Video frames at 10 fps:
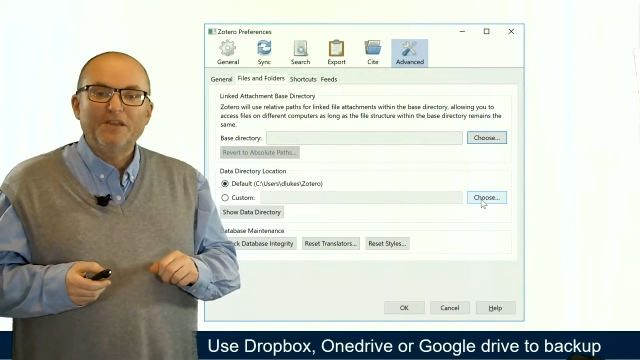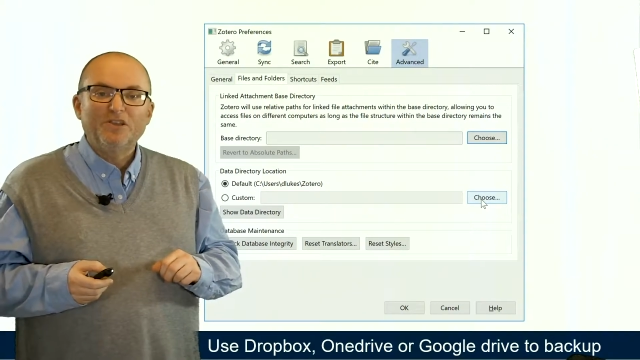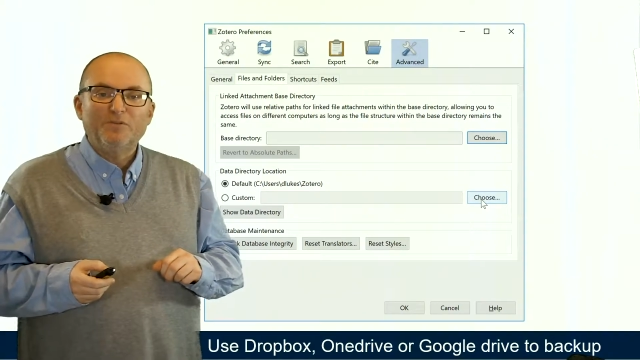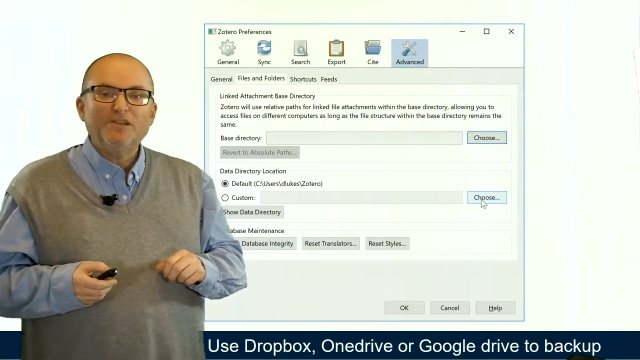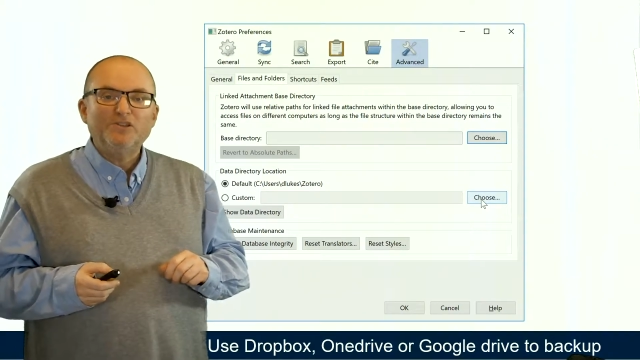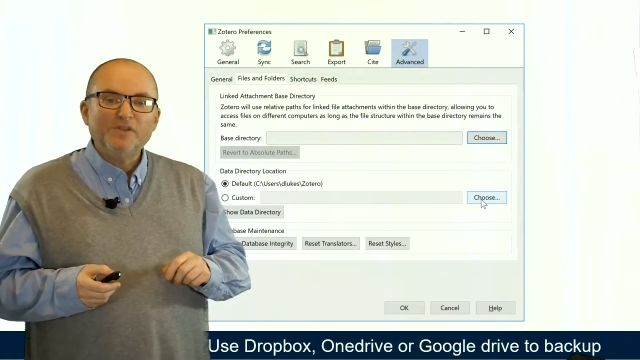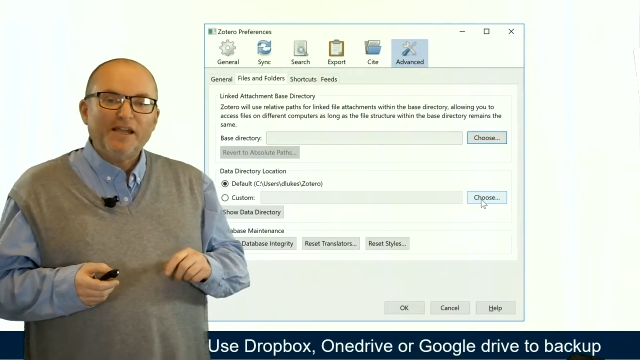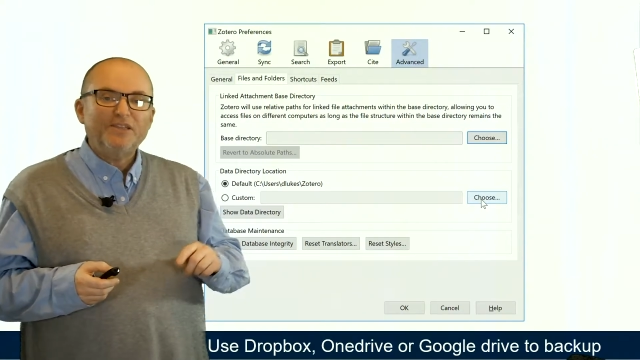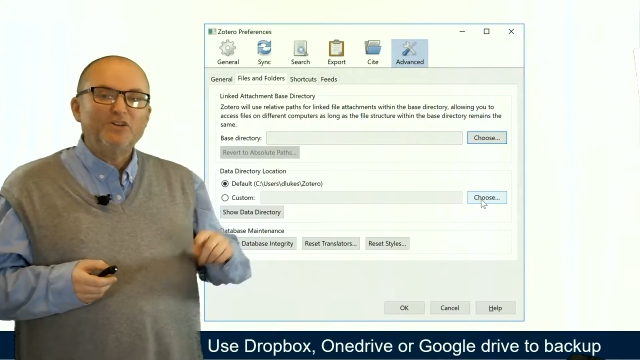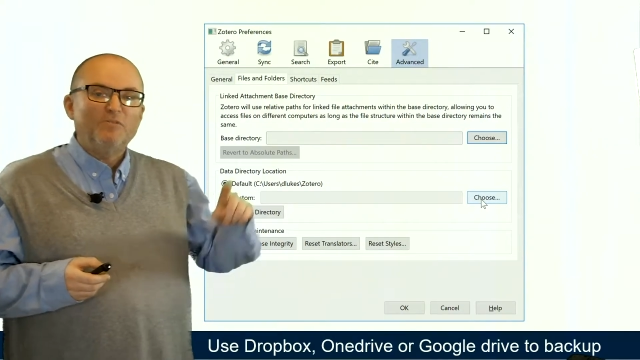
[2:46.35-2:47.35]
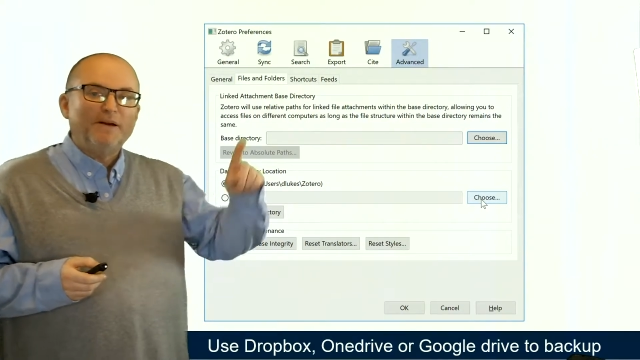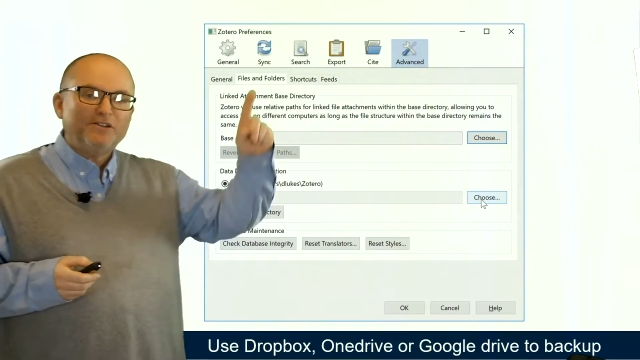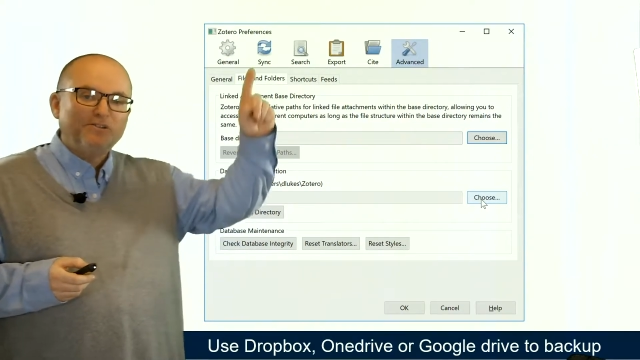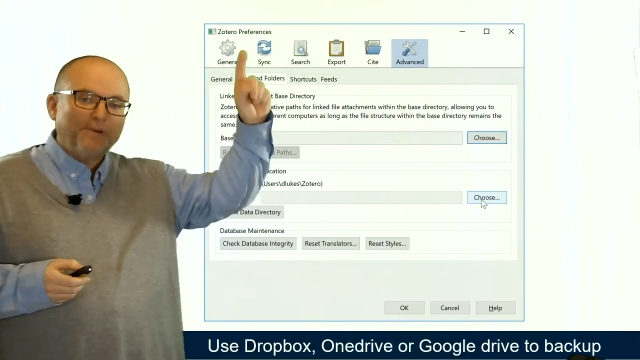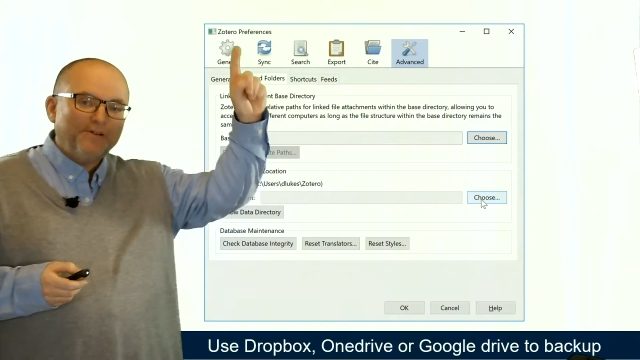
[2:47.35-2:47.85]
The way to do that, you go back
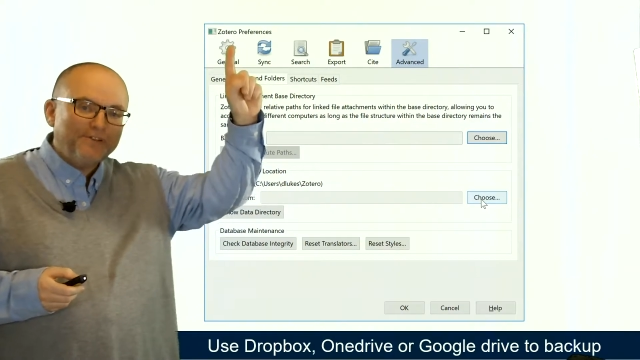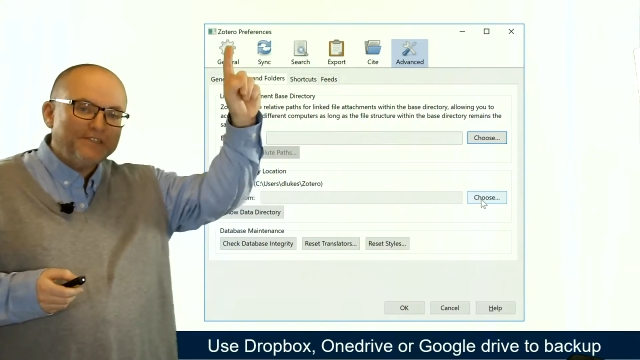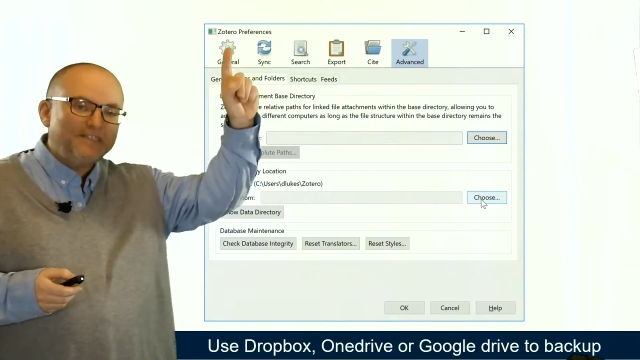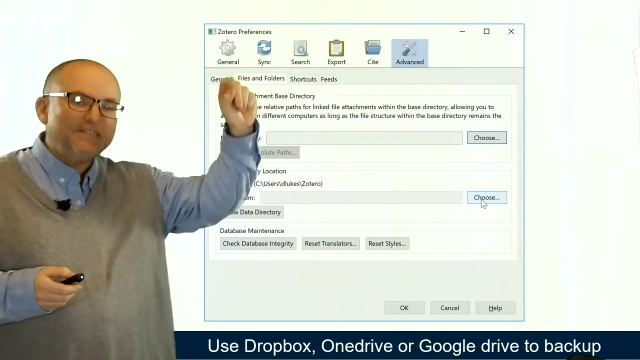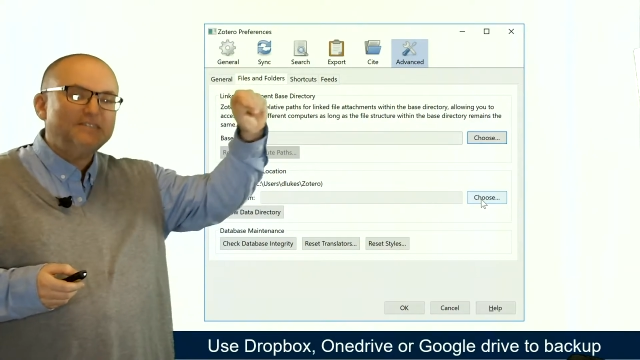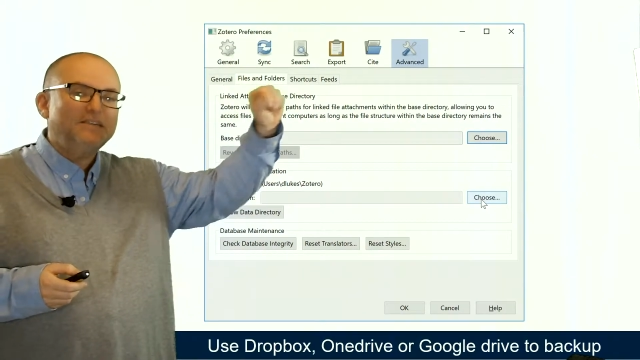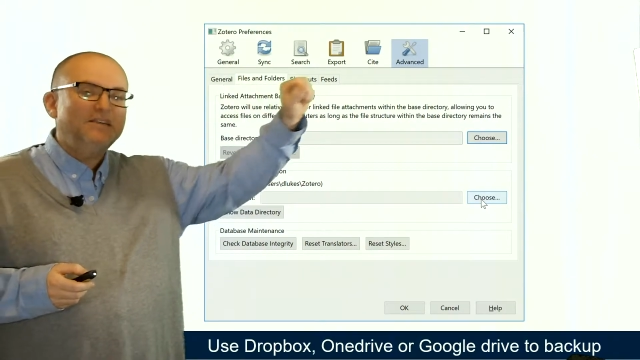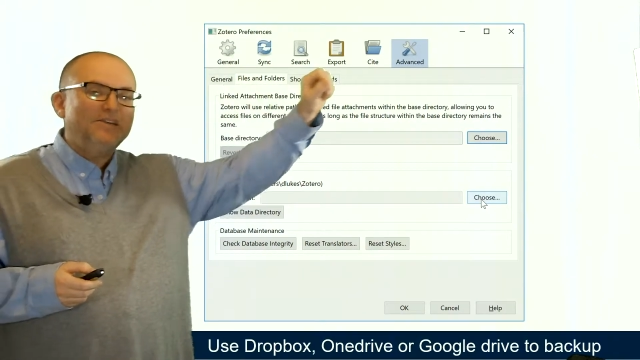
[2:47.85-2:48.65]
to Preferences,